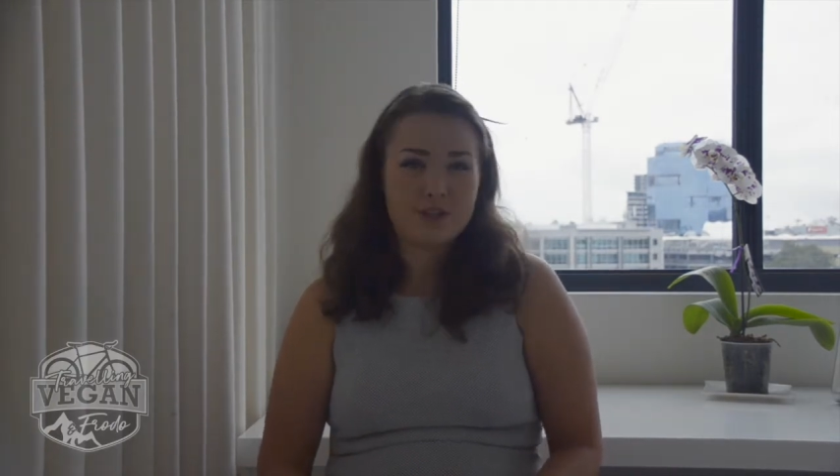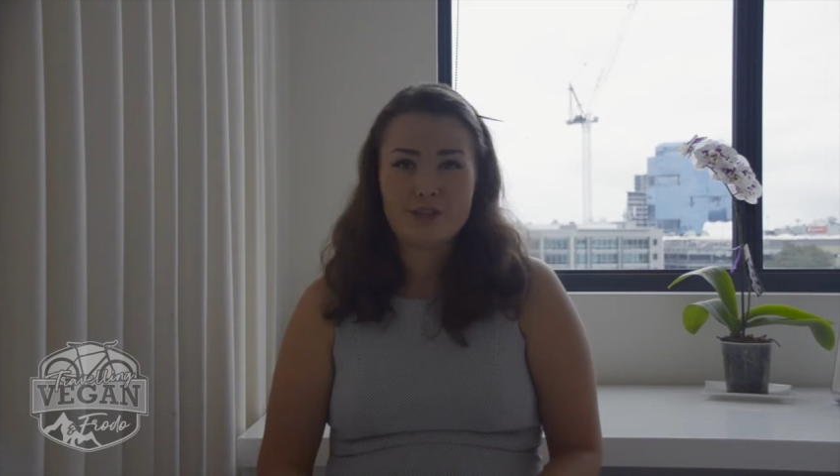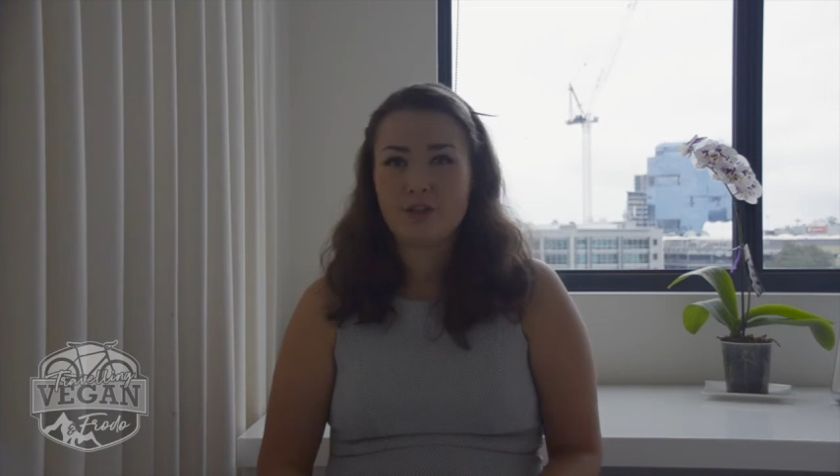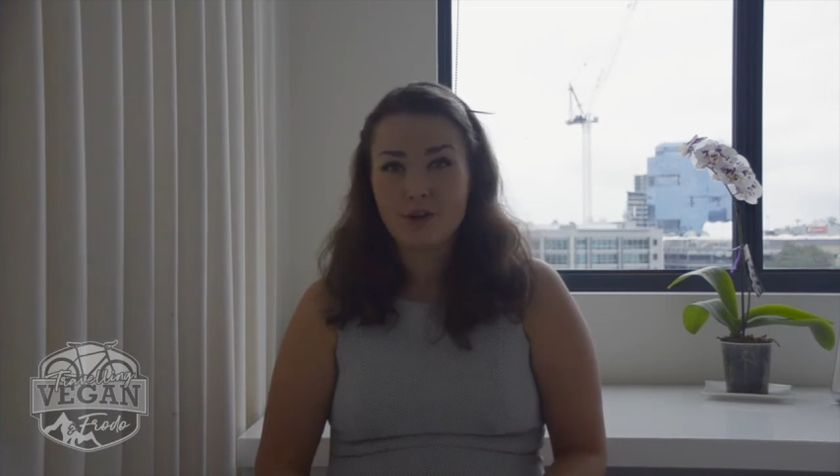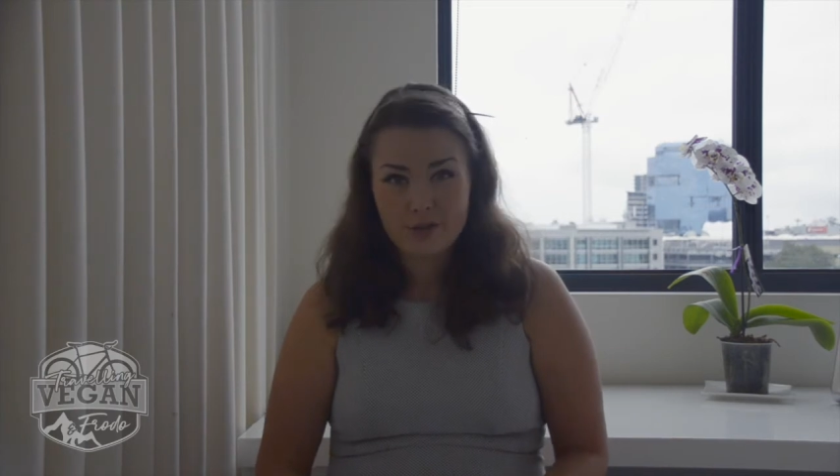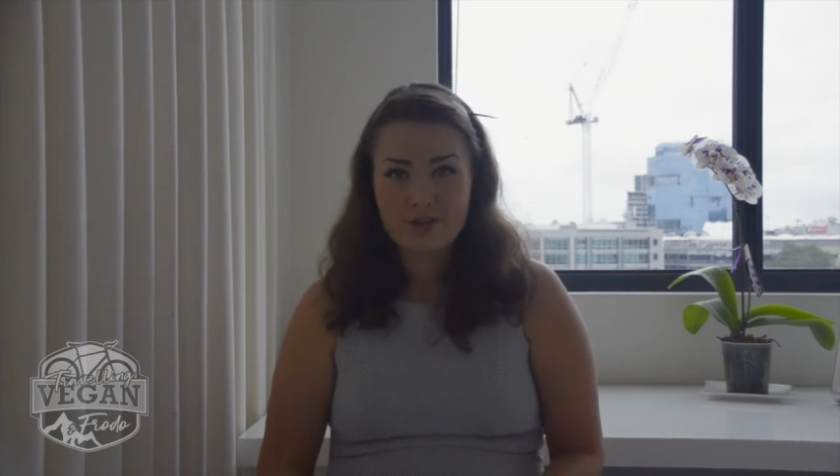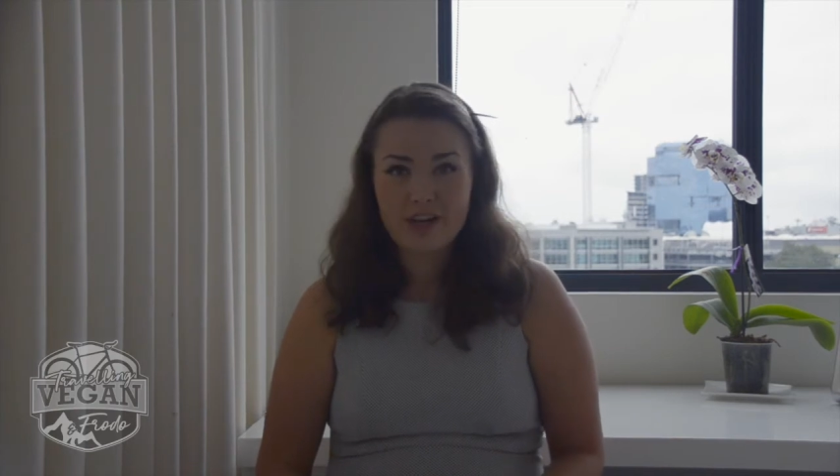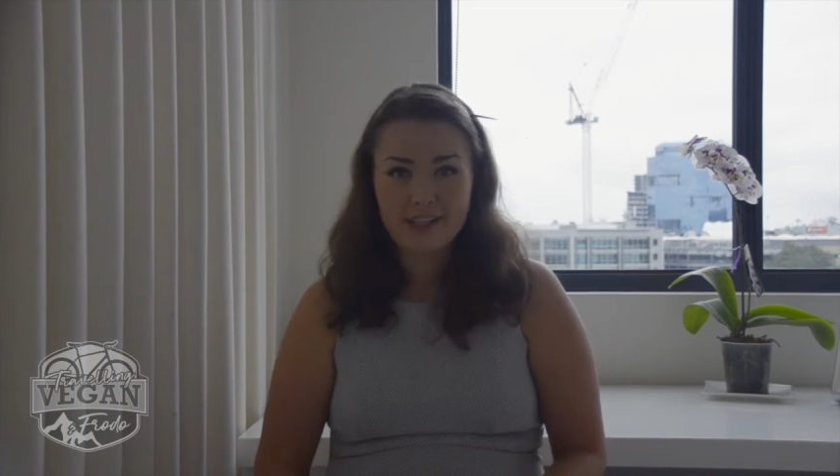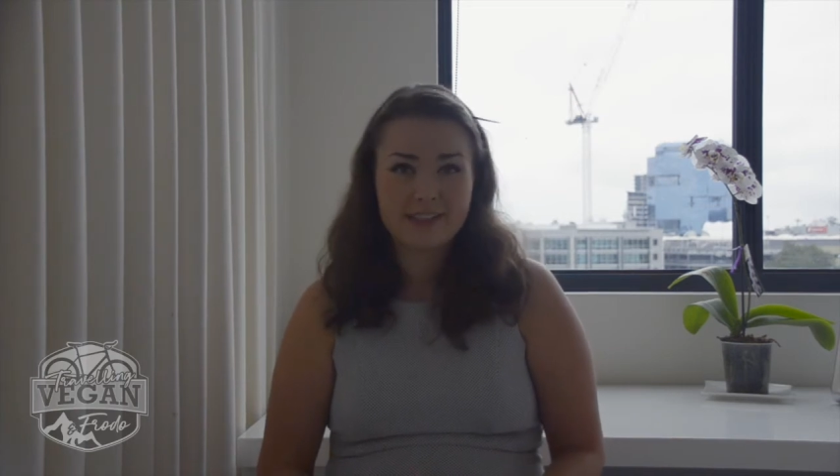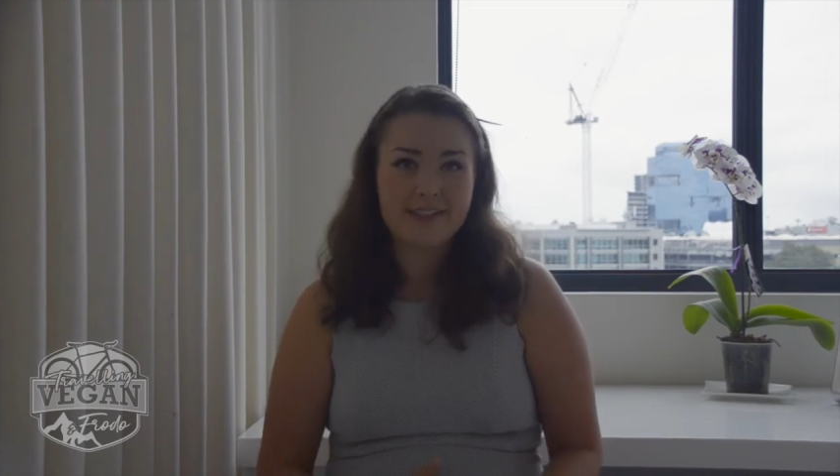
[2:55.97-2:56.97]
in your
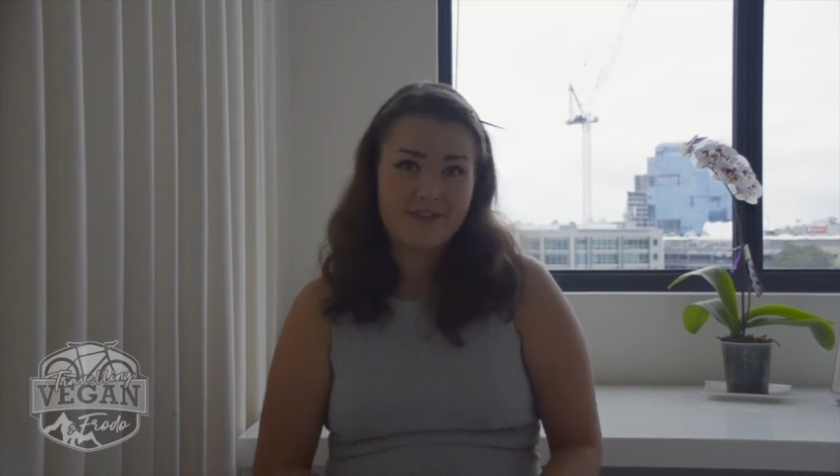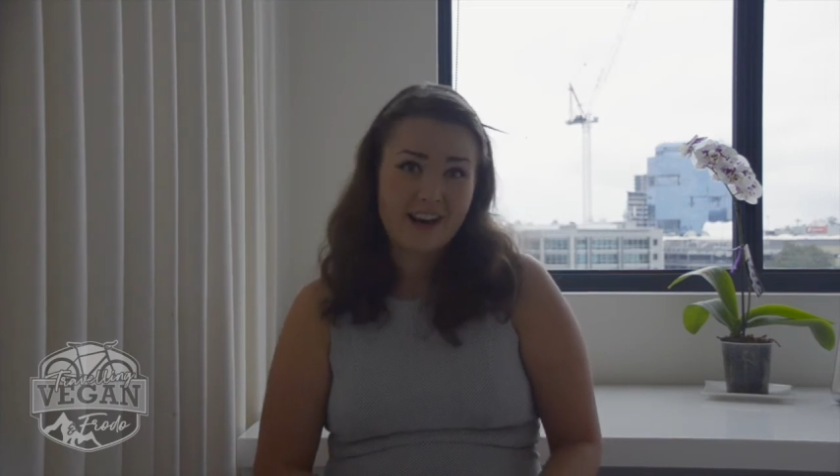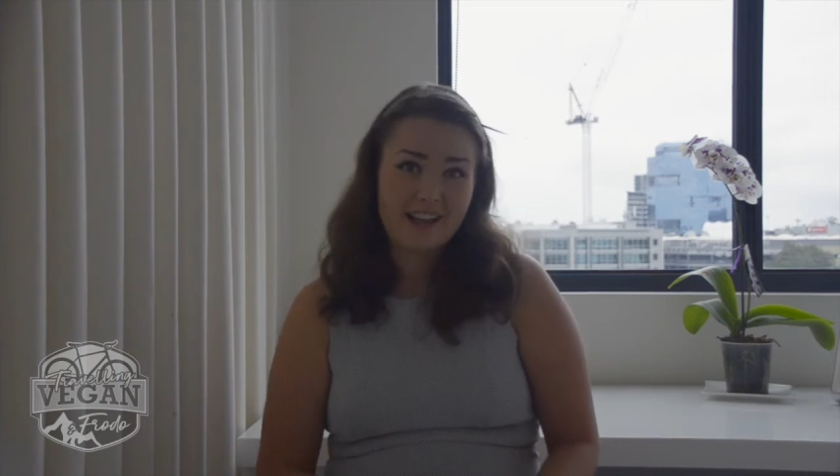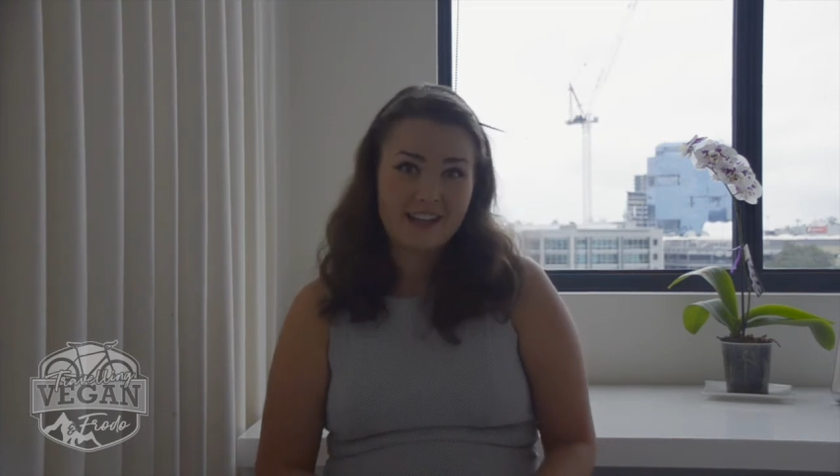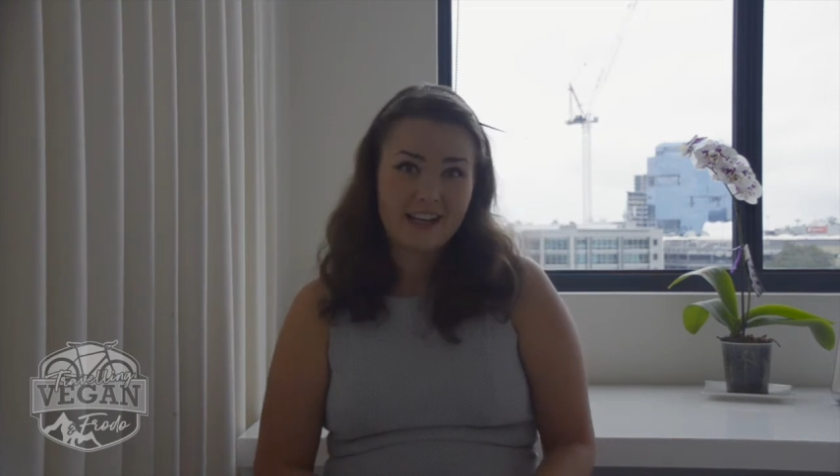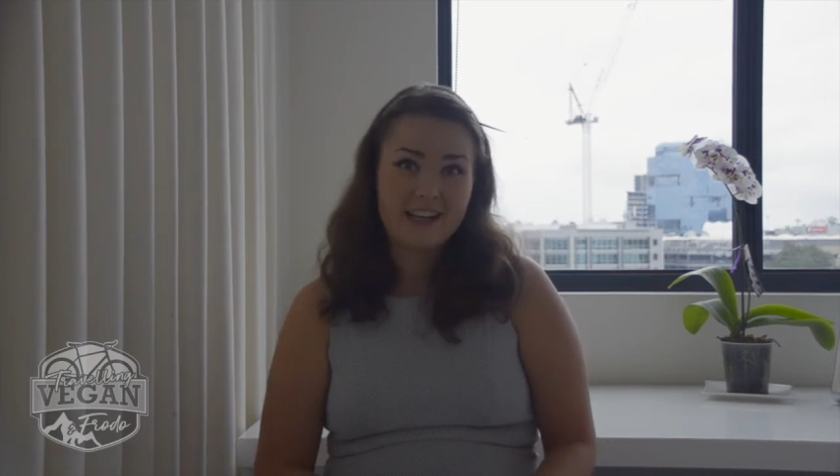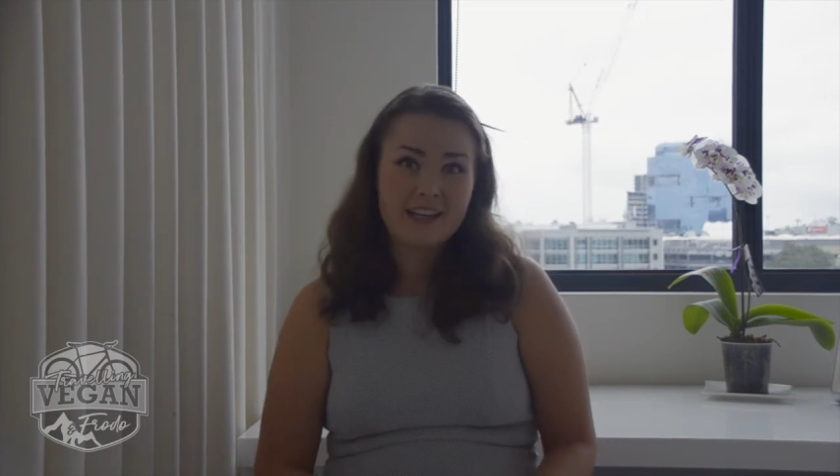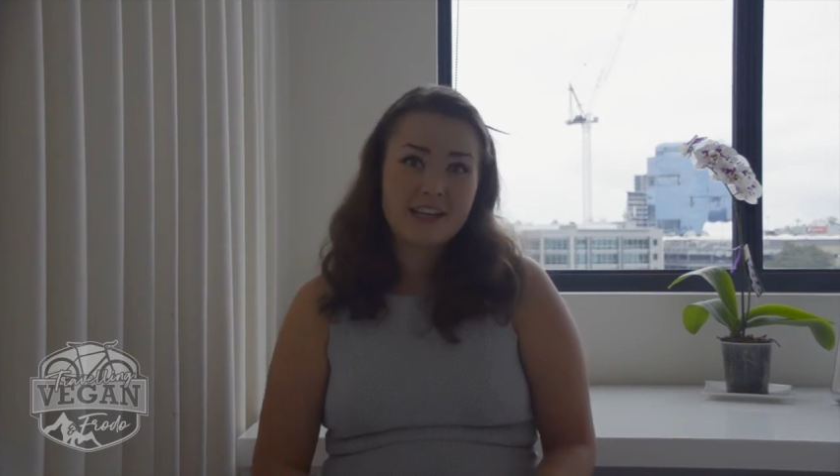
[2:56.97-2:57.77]
contract in reality.